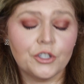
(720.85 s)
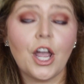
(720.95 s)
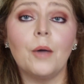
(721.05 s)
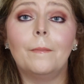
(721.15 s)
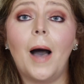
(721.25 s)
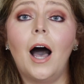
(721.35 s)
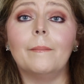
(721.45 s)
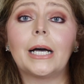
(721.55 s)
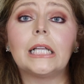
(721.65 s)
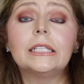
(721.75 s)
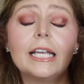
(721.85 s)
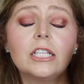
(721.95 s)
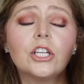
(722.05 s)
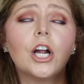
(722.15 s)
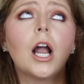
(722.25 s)
Show Balm
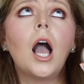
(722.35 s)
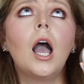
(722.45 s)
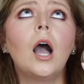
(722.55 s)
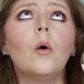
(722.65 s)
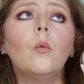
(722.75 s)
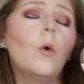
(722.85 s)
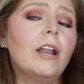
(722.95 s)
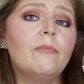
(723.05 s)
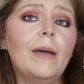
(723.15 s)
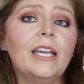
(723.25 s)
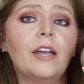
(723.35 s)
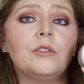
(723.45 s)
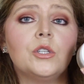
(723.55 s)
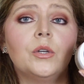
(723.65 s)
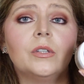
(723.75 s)
Cleanser. One of my
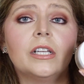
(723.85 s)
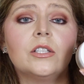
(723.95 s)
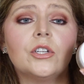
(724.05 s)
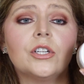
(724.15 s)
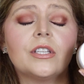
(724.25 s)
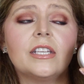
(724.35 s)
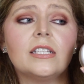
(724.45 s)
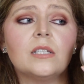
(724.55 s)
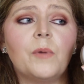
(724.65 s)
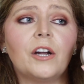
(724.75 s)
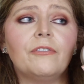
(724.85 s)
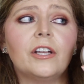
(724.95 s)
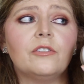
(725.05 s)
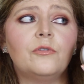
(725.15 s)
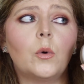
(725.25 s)
go-to cleansers. This is
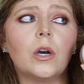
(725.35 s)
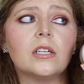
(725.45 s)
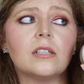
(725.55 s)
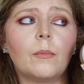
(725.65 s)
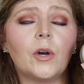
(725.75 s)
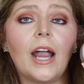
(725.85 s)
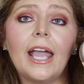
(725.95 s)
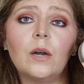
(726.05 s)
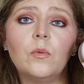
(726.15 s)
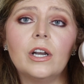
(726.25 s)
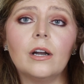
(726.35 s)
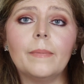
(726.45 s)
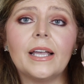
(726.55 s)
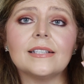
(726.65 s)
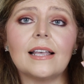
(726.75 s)
perfect for summer and winter
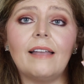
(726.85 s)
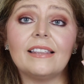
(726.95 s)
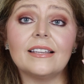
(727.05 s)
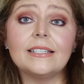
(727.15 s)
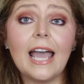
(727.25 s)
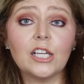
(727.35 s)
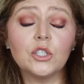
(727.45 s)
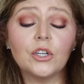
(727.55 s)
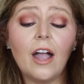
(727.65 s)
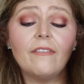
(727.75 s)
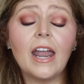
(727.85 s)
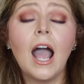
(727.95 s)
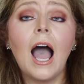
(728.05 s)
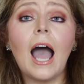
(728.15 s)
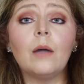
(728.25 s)
because I like the texture of it.
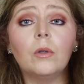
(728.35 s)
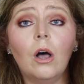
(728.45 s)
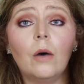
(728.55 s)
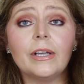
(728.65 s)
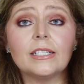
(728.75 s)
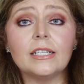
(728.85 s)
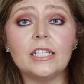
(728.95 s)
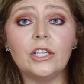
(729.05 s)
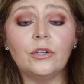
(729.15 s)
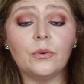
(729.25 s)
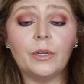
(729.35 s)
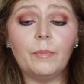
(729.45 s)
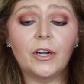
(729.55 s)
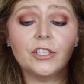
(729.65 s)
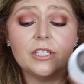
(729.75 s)
I will always continue to
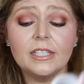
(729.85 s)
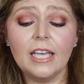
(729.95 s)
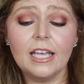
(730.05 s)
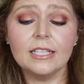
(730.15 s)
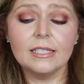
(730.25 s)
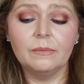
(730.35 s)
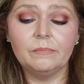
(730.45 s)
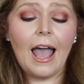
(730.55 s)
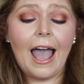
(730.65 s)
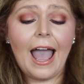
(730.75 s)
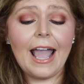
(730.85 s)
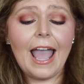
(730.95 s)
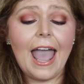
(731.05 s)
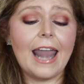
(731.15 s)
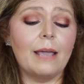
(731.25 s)
repurchase this. I
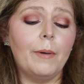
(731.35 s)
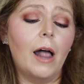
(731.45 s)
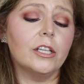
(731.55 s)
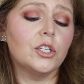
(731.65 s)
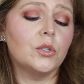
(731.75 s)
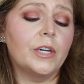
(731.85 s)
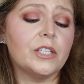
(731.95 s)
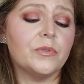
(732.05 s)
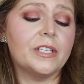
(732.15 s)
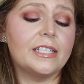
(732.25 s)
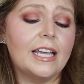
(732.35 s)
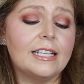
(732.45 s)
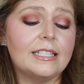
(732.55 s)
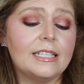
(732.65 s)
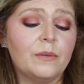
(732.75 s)
had a Paula's Choice
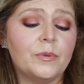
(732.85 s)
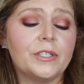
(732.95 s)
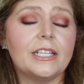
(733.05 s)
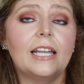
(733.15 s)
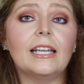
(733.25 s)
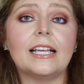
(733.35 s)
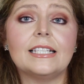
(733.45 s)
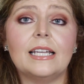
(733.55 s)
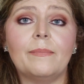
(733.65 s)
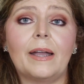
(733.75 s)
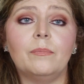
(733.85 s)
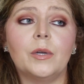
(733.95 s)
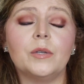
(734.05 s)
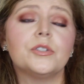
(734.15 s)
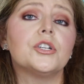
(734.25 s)
Resist 10% Niacinamide
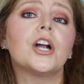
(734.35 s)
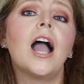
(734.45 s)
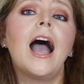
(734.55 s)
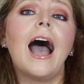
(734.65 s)
Booster.